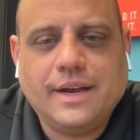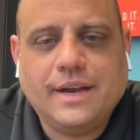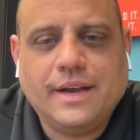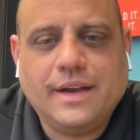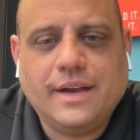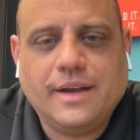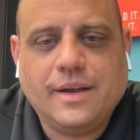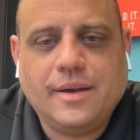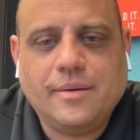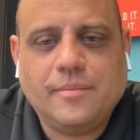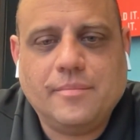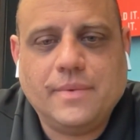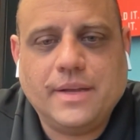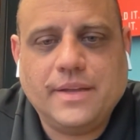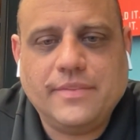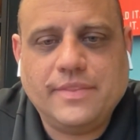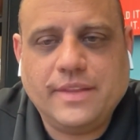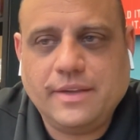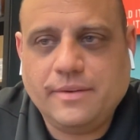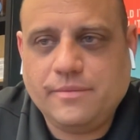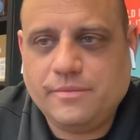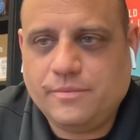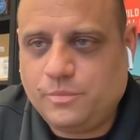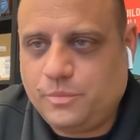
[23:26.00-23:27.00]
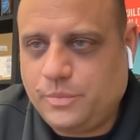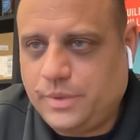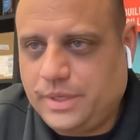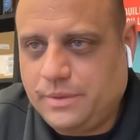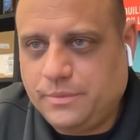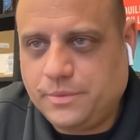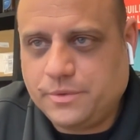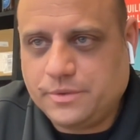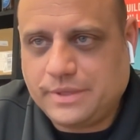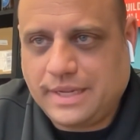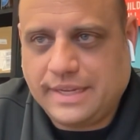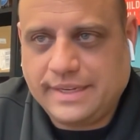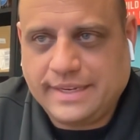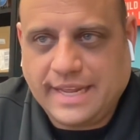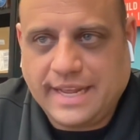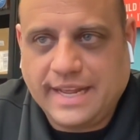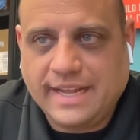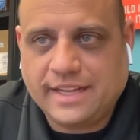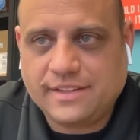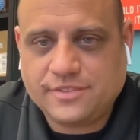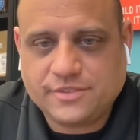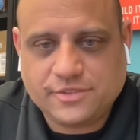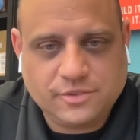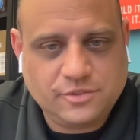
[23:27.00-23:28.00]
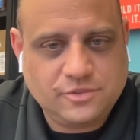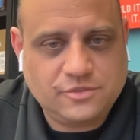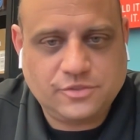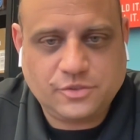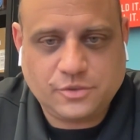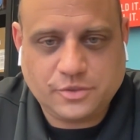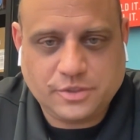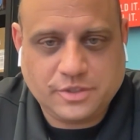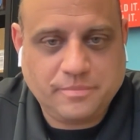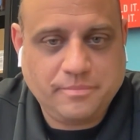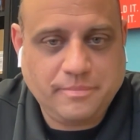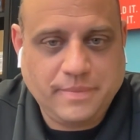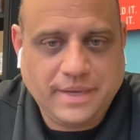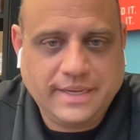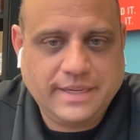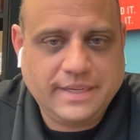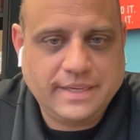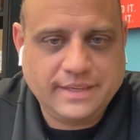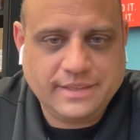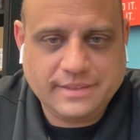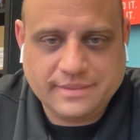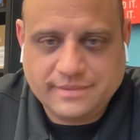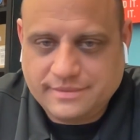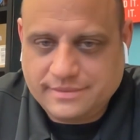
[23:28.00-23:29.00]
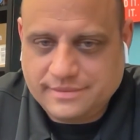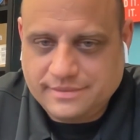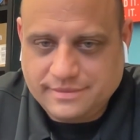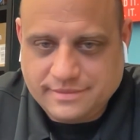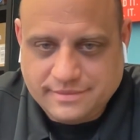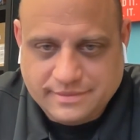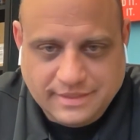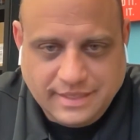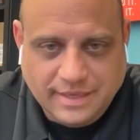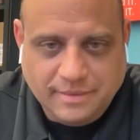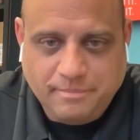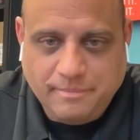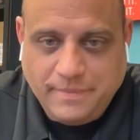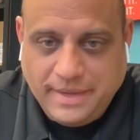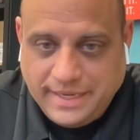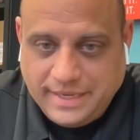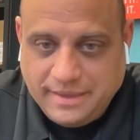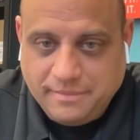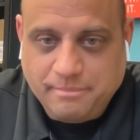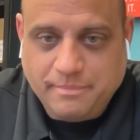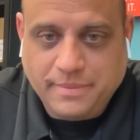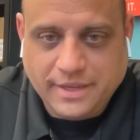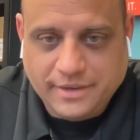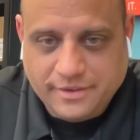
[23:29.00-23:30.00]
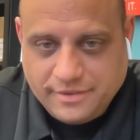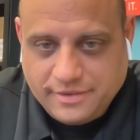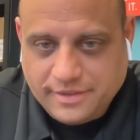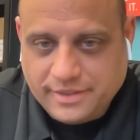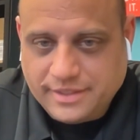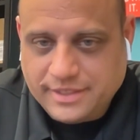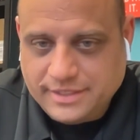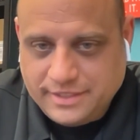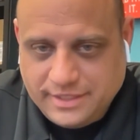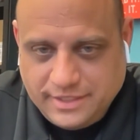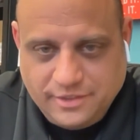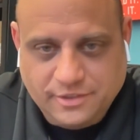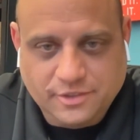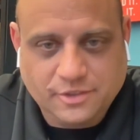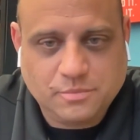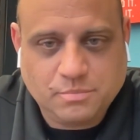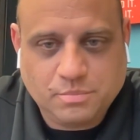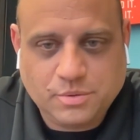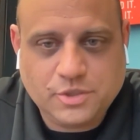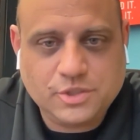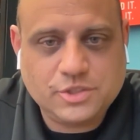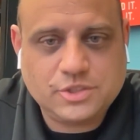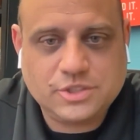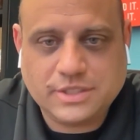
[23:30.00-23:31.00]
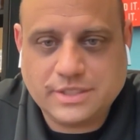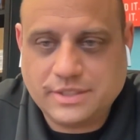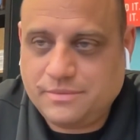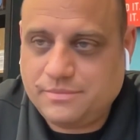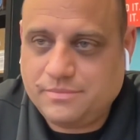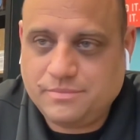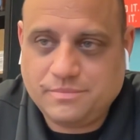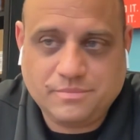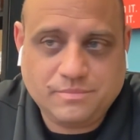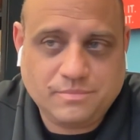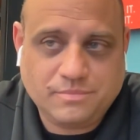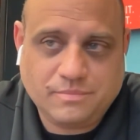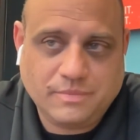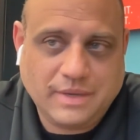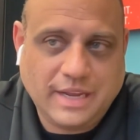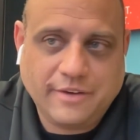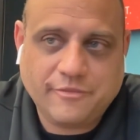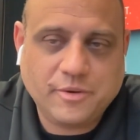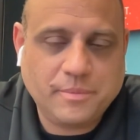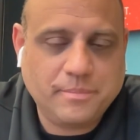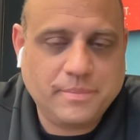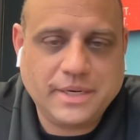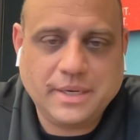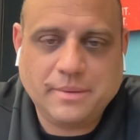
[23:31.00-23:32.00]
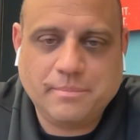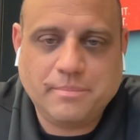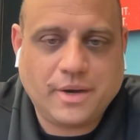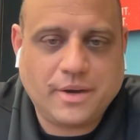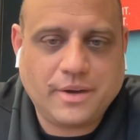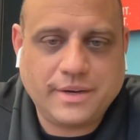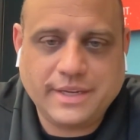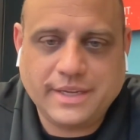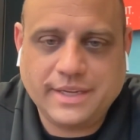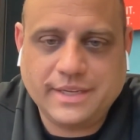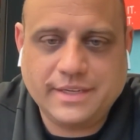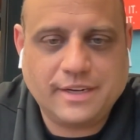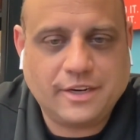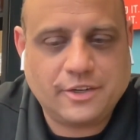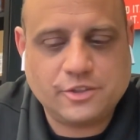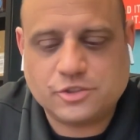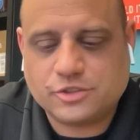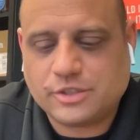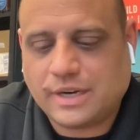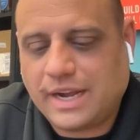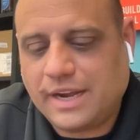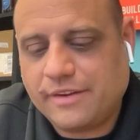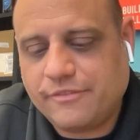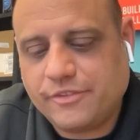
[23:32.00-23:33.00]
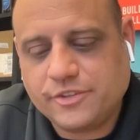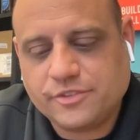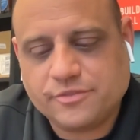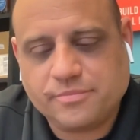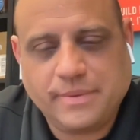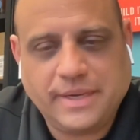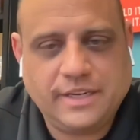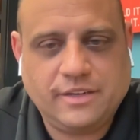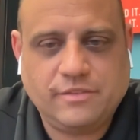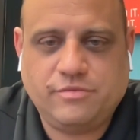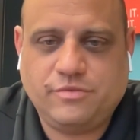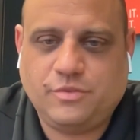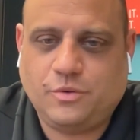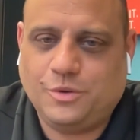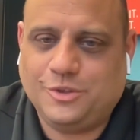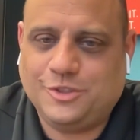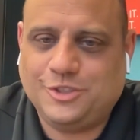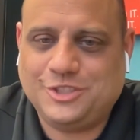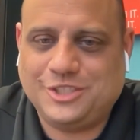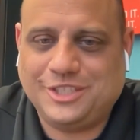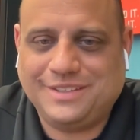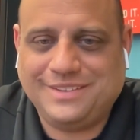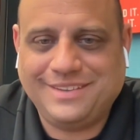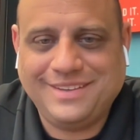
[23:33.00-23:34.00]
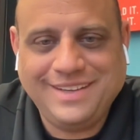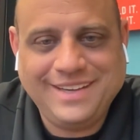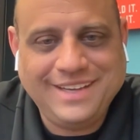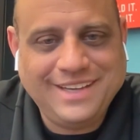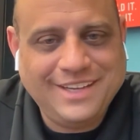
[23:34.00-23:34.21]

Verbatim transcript: Um, and then we were tasked to sort of make it and make it better and continue to push it. And everybody bought in. Our drivers made a fortune.